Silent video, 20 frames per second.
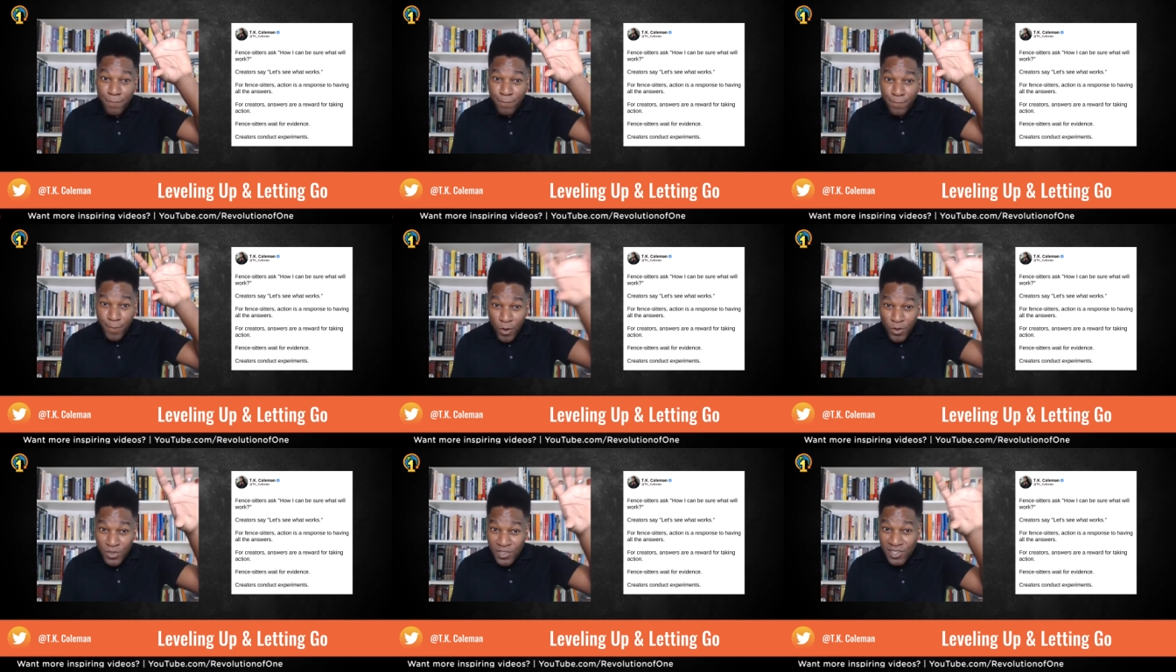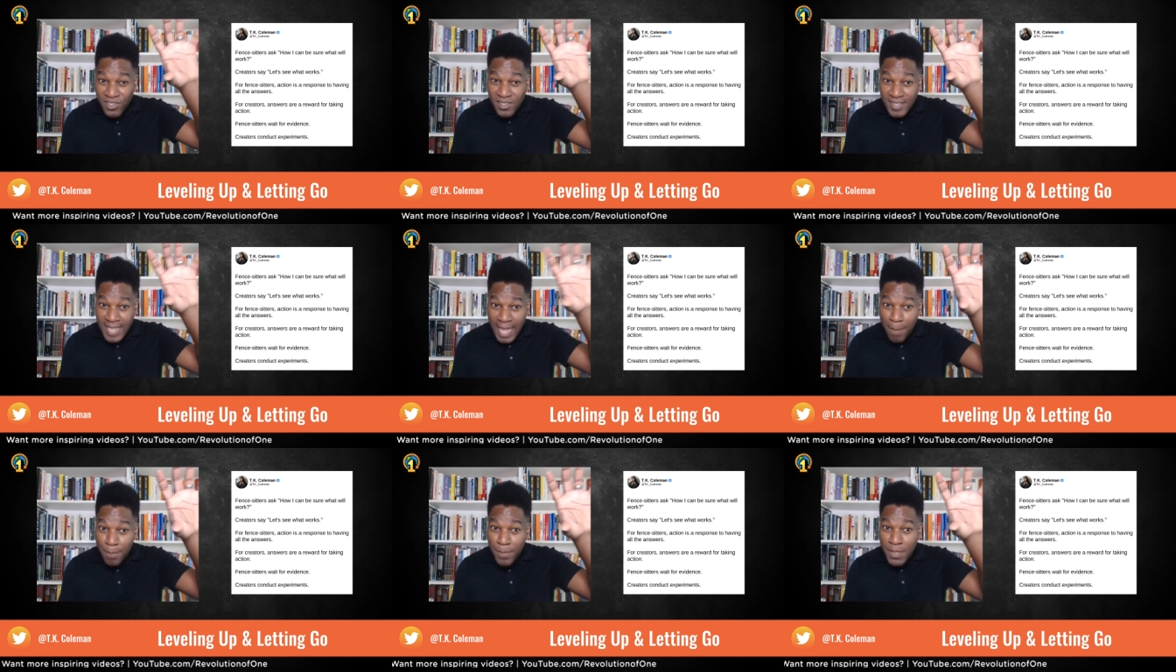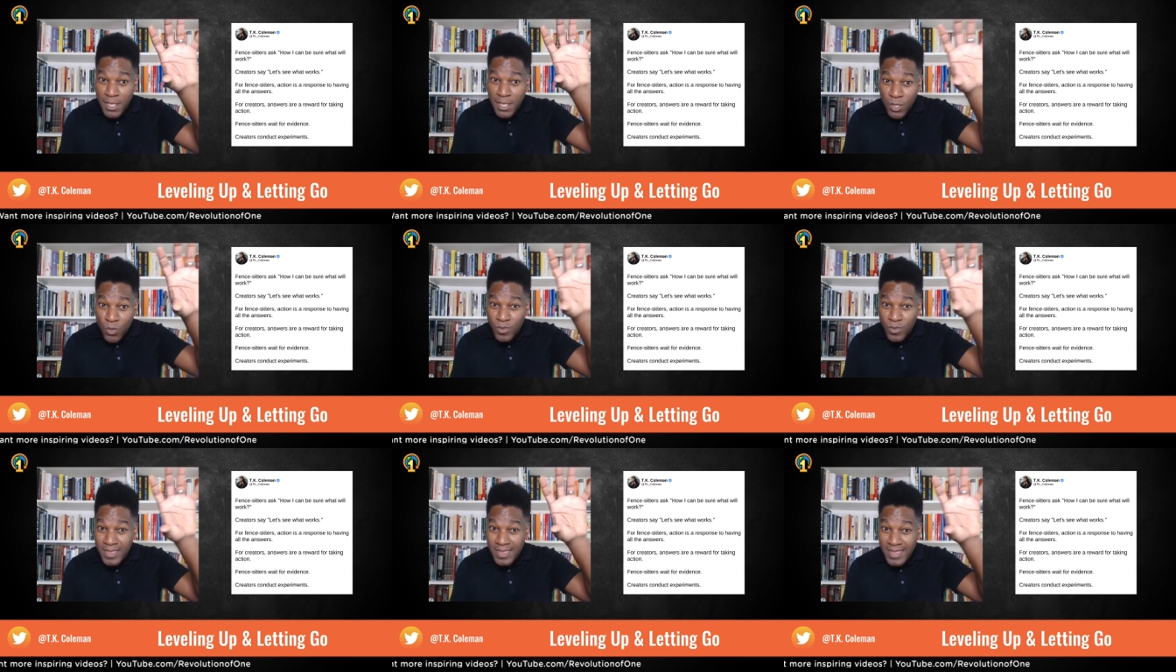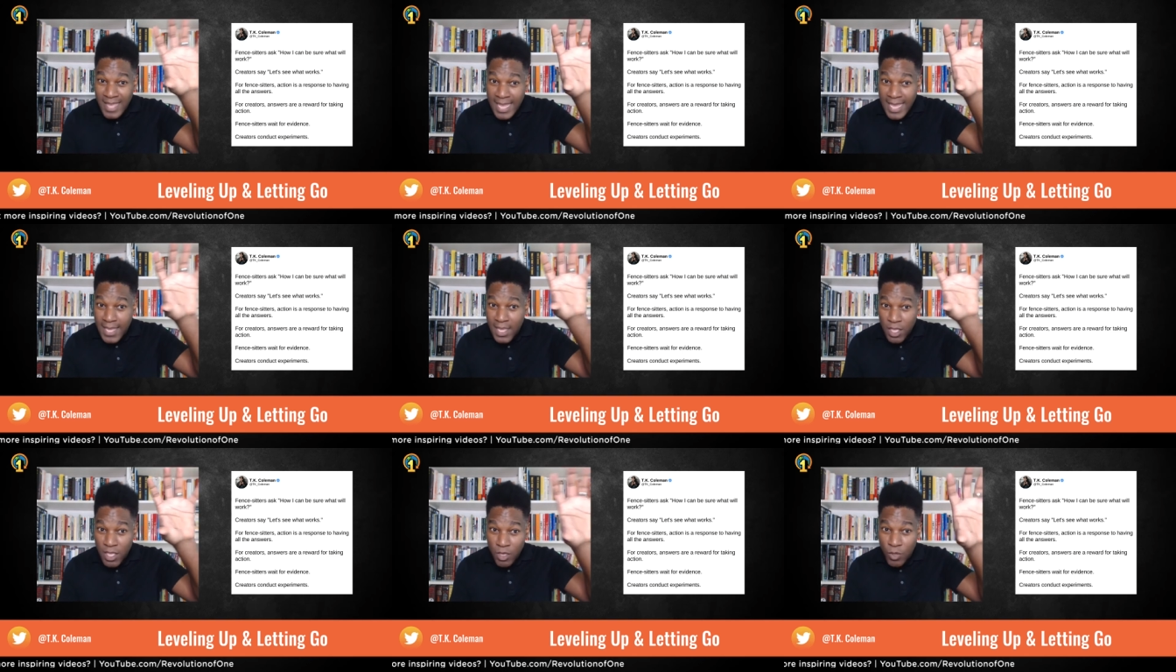first step you
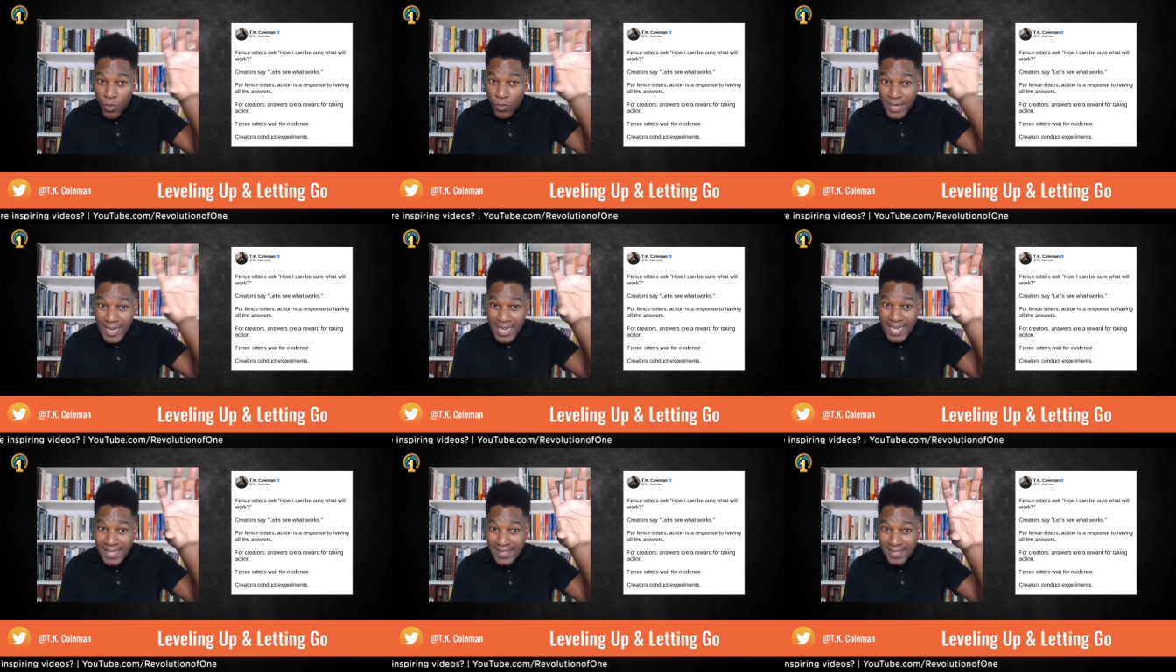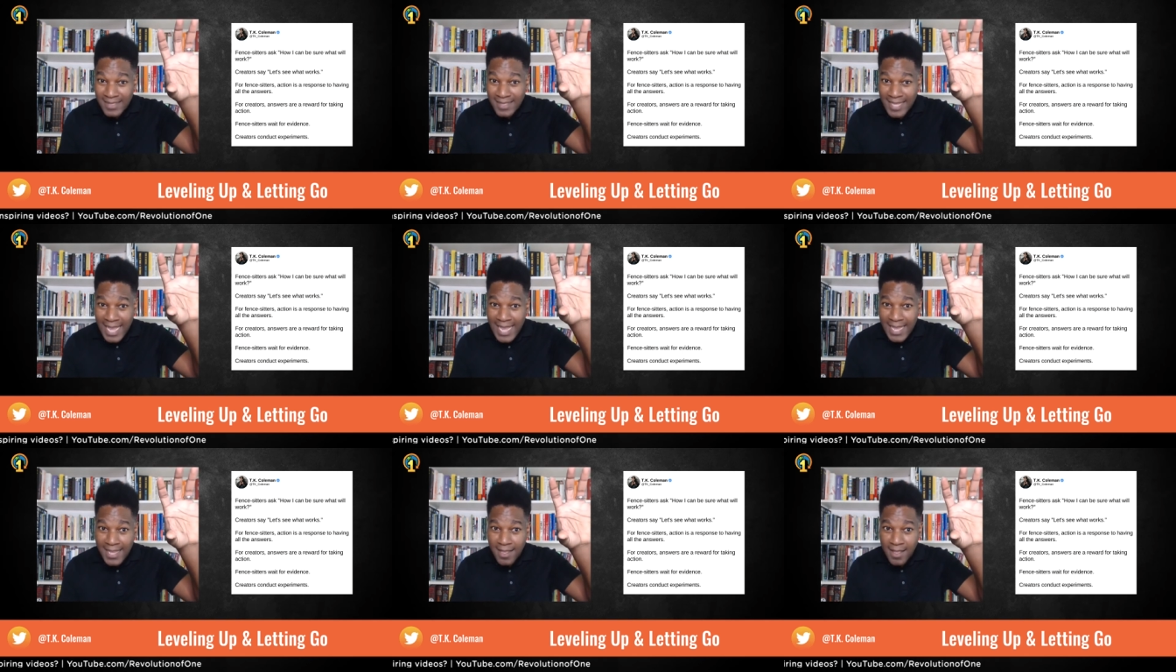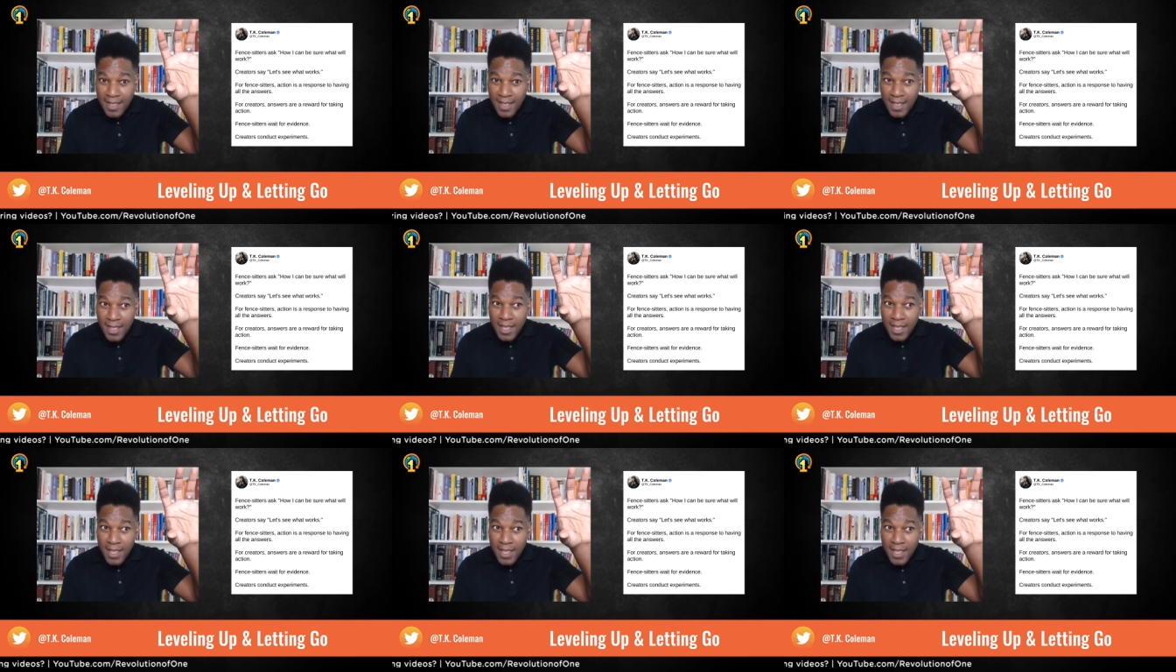think you need to take